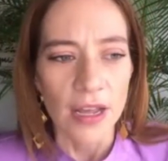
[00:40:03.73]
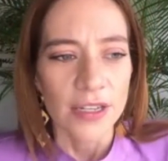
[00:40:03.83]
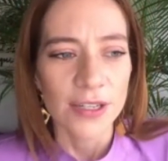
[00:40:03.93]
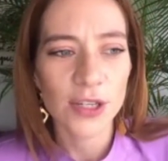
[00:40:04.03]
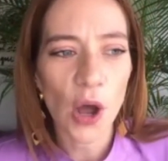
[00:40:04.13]

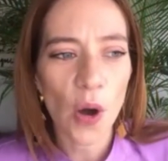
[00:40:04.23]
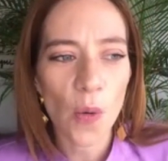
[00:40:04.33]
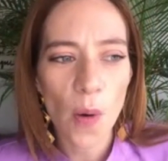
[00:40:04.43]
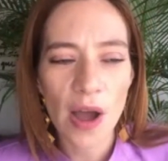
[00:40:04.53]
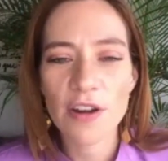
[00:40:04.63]
So
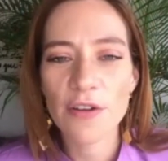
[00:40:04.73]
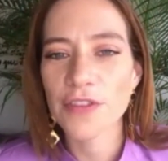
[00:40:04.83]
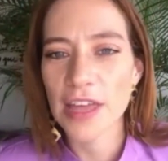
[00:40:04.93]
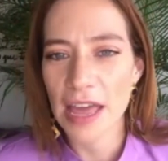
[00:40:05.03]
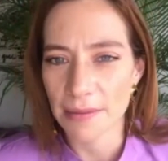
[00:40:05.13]
one of
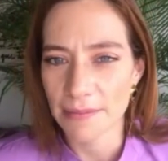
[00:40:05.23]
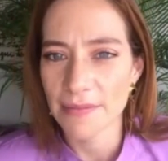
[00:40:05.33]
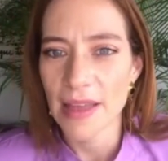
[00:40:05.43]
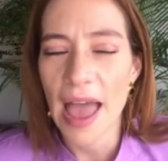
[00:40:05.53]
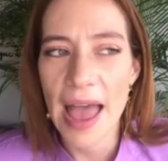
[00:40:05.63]
them
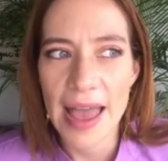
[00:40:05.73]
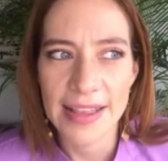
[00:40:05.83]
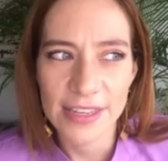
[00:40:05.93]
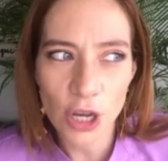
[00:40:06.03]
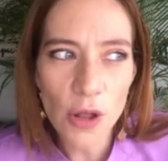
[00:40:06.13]

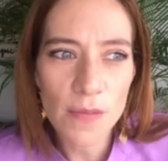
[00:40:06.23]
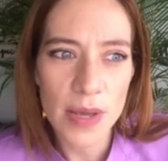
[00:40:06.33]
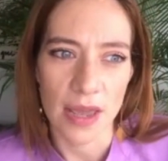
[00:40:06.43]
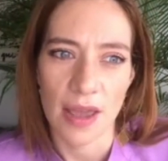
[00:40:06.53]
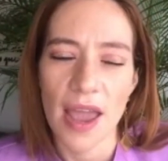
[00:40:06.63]
told
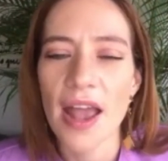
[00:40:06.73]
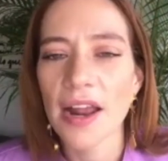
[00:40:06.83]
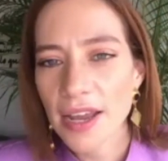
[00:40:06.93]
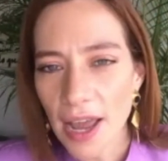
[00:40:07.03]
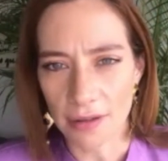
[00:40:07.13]
me,
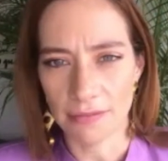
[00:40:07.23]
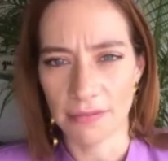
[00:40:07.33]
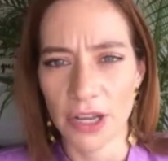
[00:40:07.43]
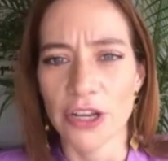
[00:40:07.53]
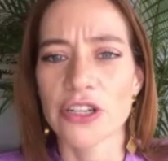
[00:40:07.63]
Erika,
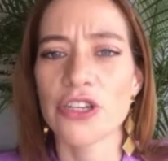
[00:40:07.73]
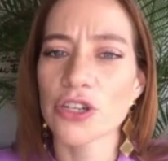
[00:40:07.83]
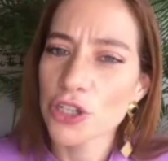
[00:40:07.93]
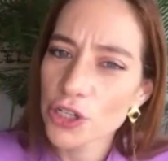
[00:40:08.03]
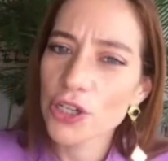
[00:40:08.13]
you
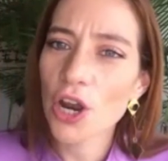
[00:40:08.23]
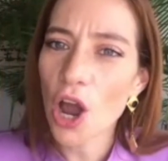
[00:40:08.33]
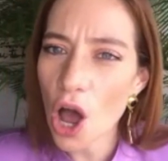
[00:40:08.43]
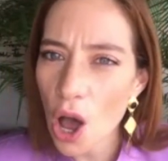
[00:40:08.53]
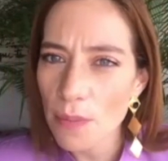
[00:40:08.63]
should
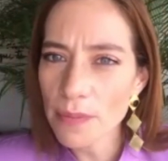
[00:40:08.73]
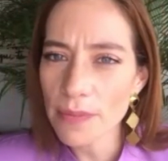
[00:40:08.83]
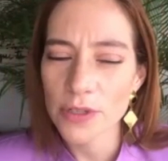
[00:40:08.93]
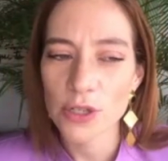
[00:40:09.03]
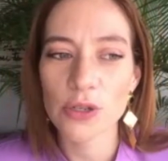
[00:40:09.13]
come
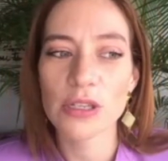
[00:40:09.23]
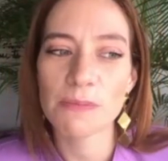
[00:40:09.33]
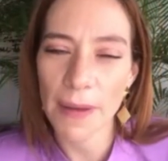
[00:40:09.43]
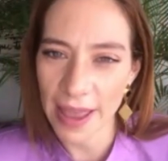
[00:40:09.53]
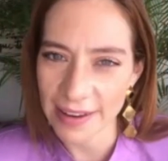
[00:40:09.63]
to
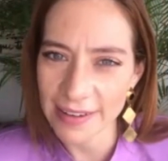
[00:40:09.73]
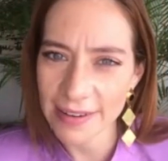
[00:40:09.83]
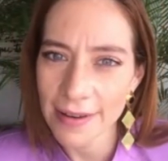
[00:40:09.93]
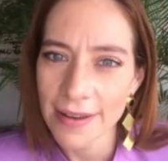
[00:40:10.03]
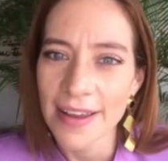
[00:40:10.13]
Spain
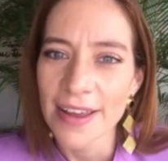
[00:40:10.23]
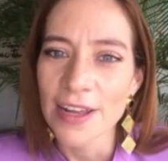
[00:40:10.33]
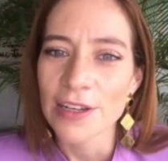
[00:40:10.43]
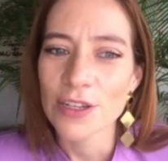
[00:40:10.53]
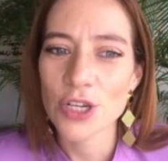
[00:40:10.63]

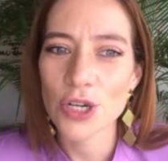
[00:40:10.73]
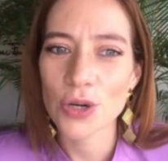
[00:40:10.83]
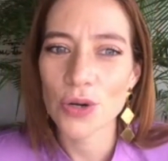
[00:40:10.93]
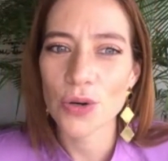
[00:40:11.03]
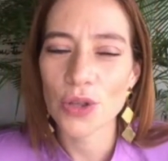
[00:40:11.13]

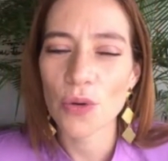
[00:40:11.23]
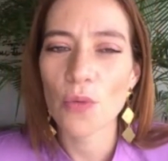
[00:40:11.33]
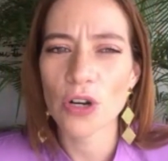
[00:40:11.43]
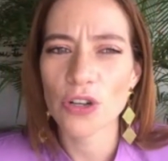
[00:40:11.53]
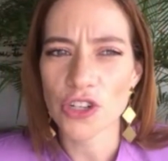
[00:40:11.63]
to the
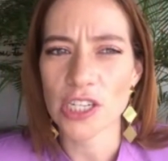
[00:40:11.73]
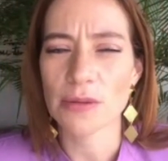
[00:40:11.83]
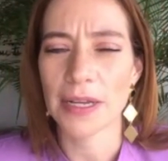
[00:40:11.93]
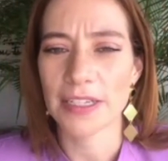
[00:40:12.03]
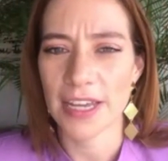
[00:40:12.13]
World
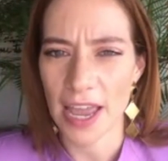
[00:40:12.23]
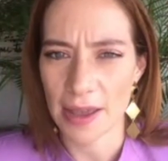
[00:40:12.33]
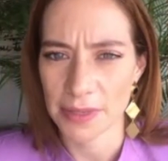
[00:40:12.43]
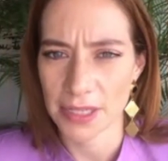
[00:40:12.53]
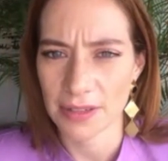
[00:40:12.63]
Transplant
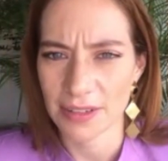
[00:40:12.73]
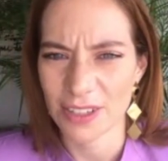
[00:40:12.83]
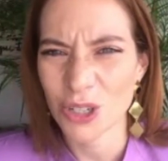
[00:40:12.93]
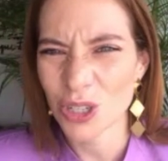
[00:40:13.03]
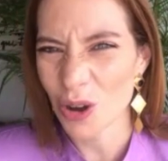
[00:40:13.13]
Games.
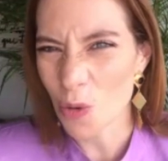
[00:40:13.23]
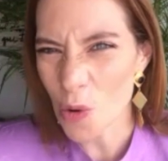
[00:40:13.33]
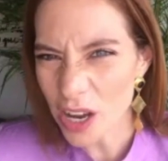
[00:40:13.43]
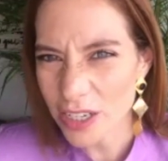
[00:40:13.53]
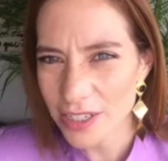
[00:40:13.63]
To the
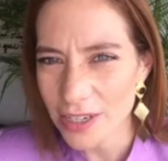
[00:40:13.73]
what?